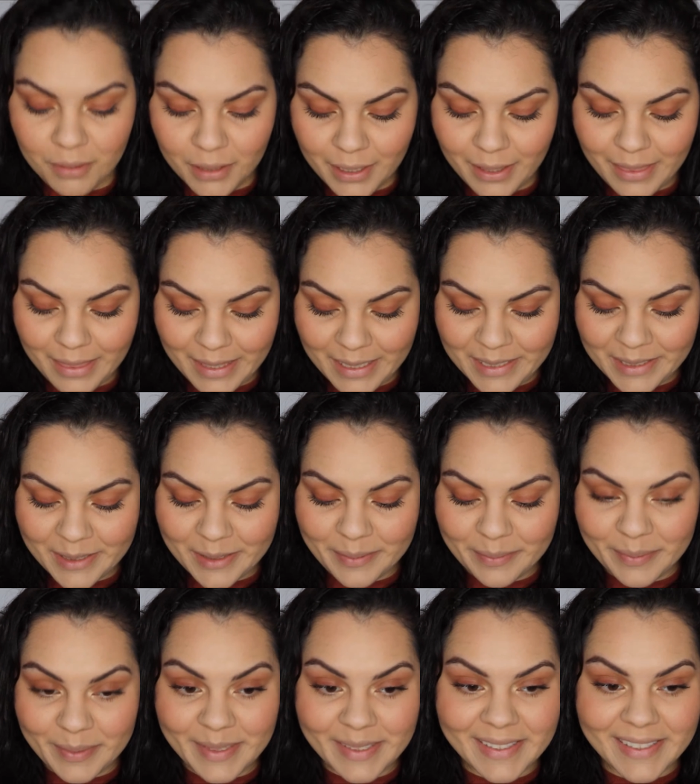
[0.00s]
with this
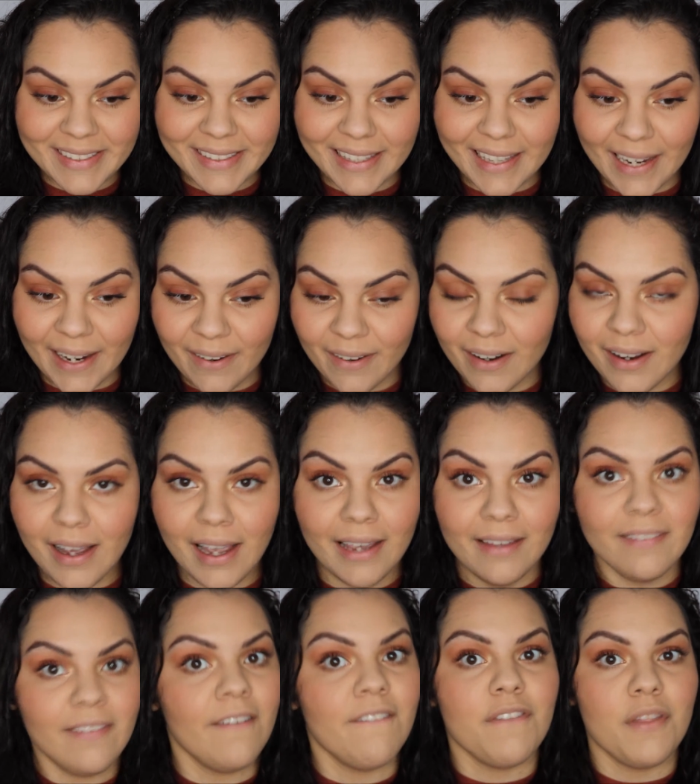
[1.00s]
mascara.
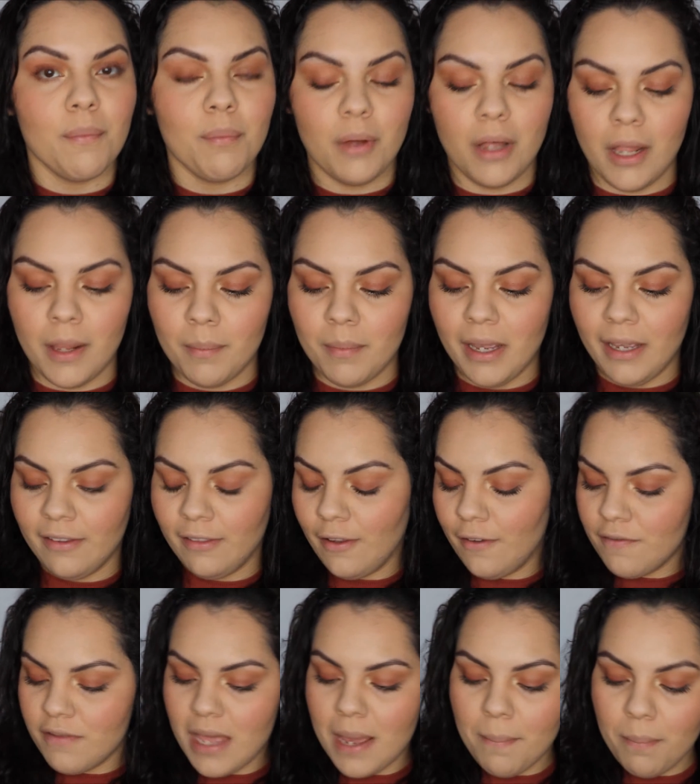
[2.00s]
I love the Balm. I
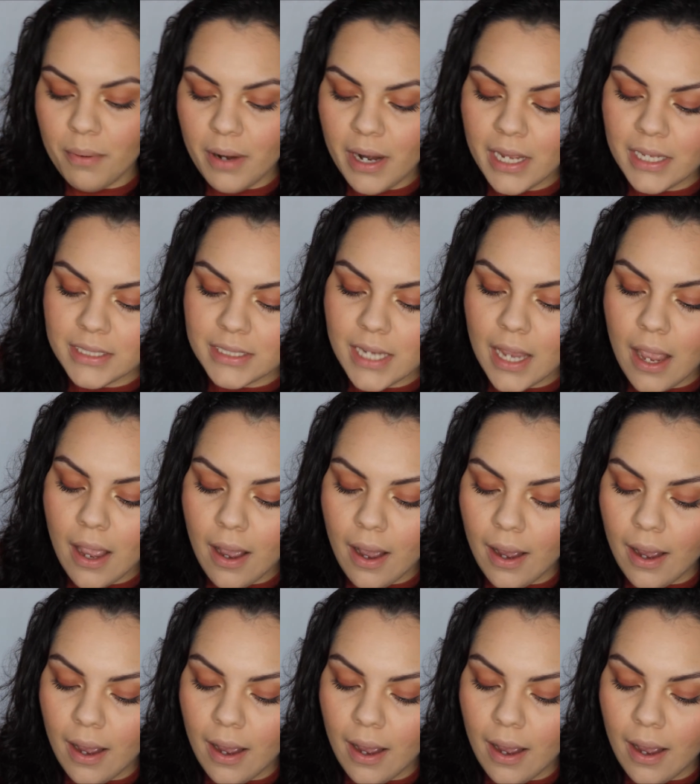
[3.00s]
love that brand.